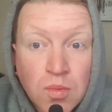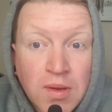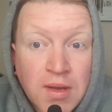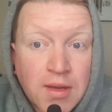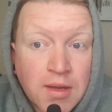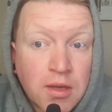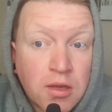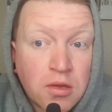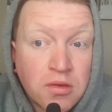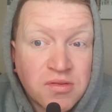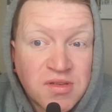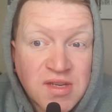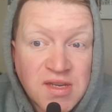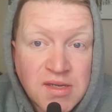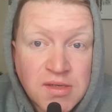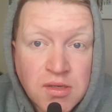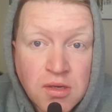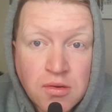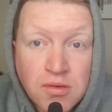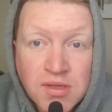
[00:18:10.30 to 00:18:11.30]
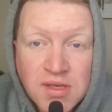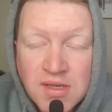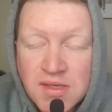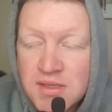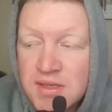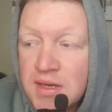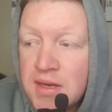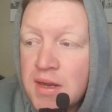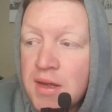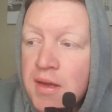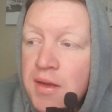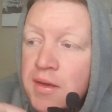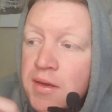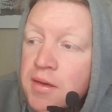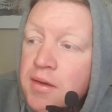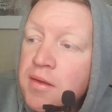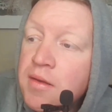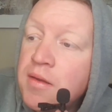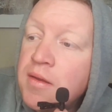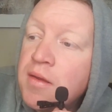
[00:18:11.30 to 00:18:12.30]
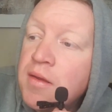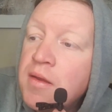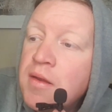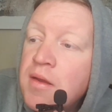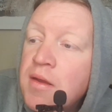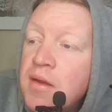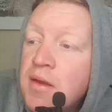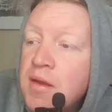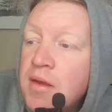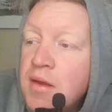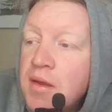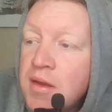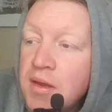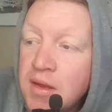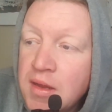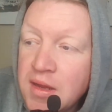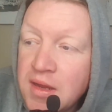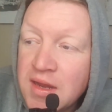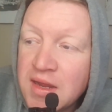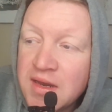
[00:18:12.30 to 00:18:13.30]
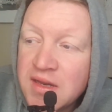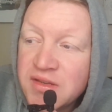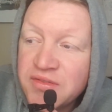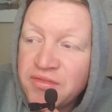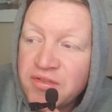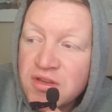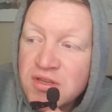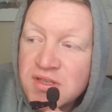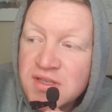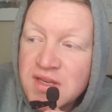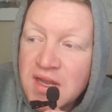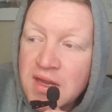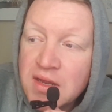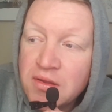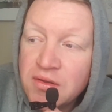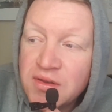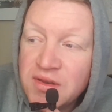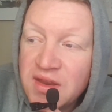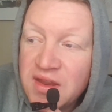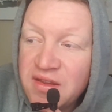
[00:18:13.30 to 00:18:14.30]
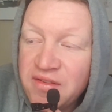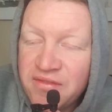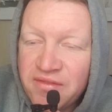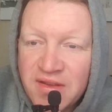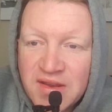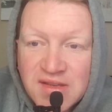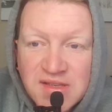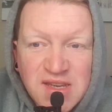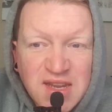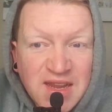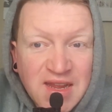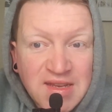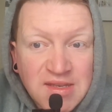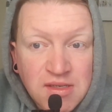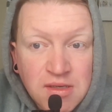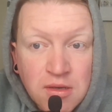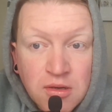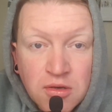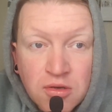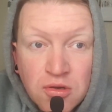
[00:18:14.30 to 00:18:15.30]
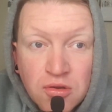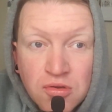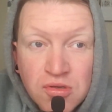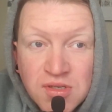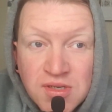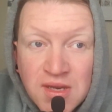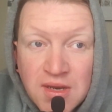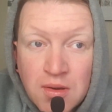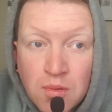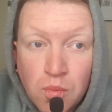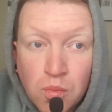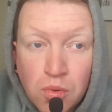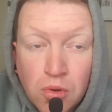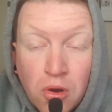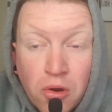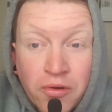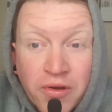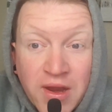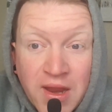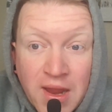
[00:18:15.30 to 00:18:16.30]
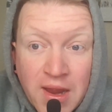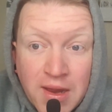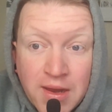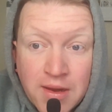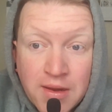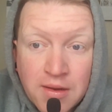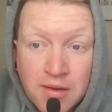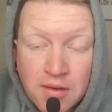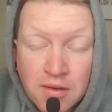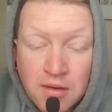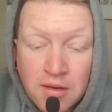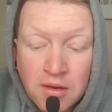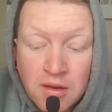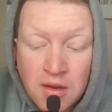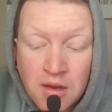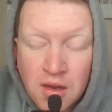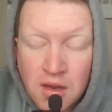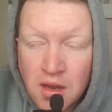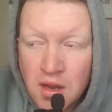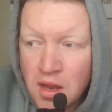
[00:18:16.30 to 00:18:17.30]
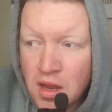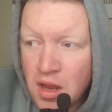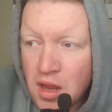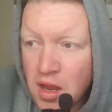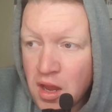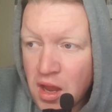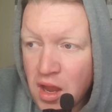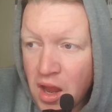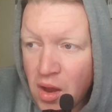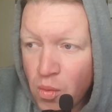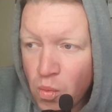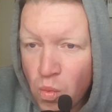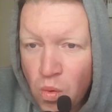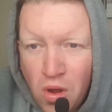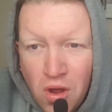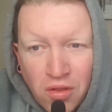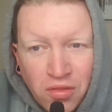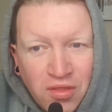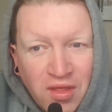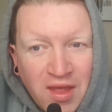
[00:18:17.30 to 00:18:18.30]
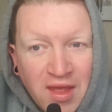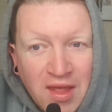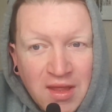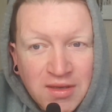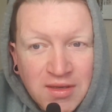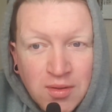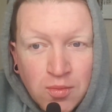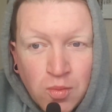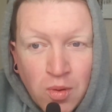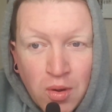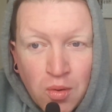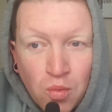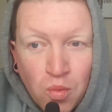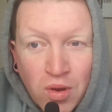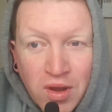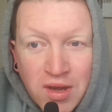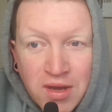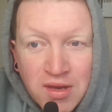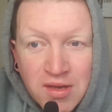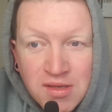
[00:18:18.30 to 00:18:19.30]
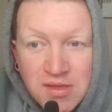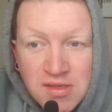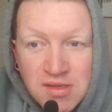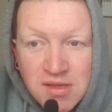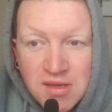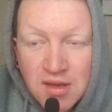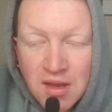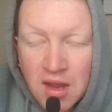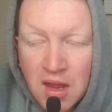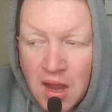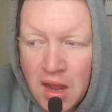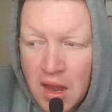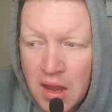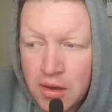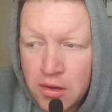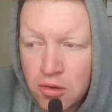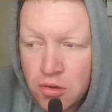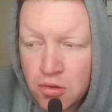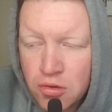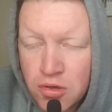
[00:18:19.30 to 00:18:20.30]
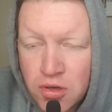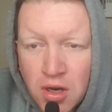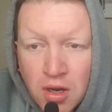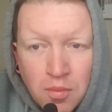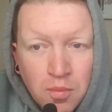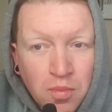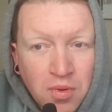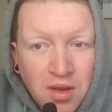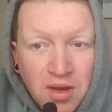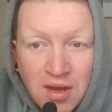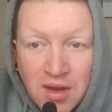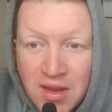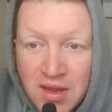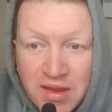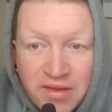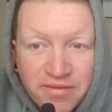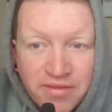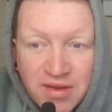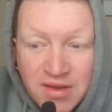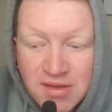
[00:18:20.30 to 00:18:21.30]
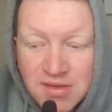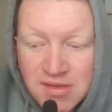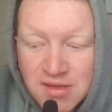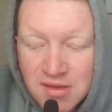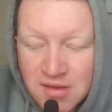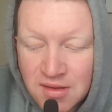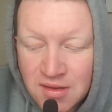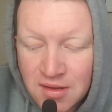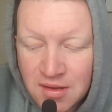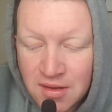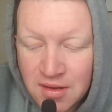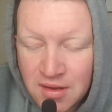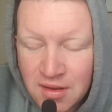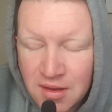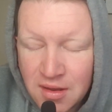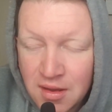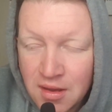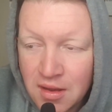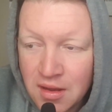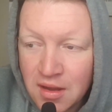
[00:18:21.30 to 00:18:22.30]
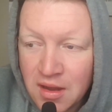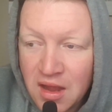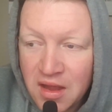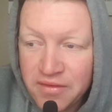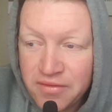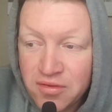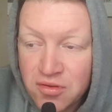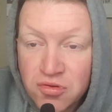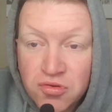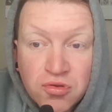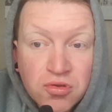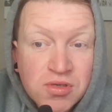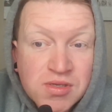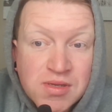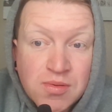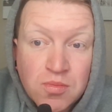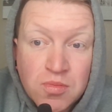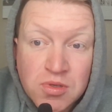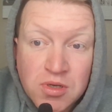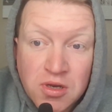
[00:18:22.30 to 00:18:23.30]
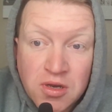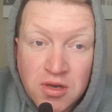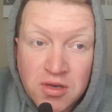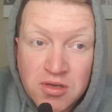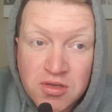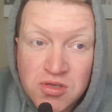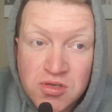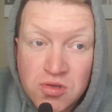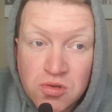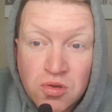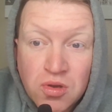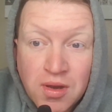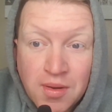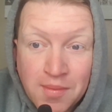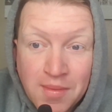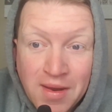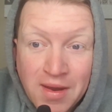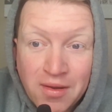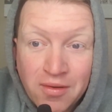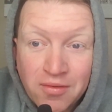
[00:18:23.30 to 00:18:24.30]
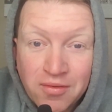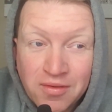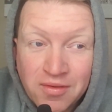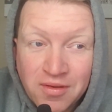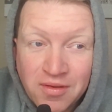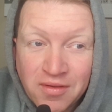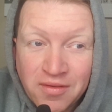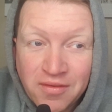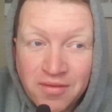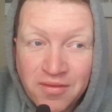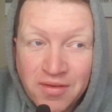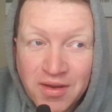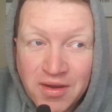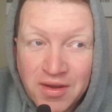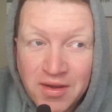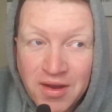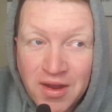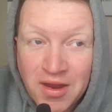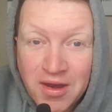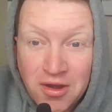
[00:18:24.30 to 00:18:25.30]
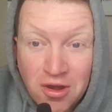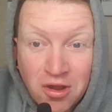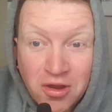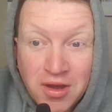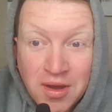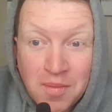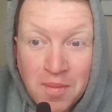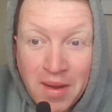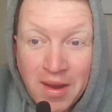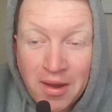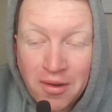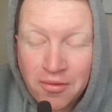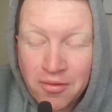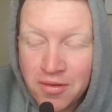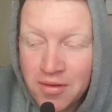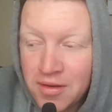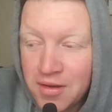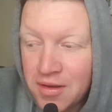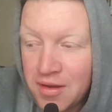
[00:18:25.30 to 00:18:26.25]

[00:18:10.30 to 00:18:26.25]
week at UFC 269, he had his first title defense against Dustin Poirier. And what the hell did we witness? I could not believe it. I thought Dustin was going to sort him out and knock him out.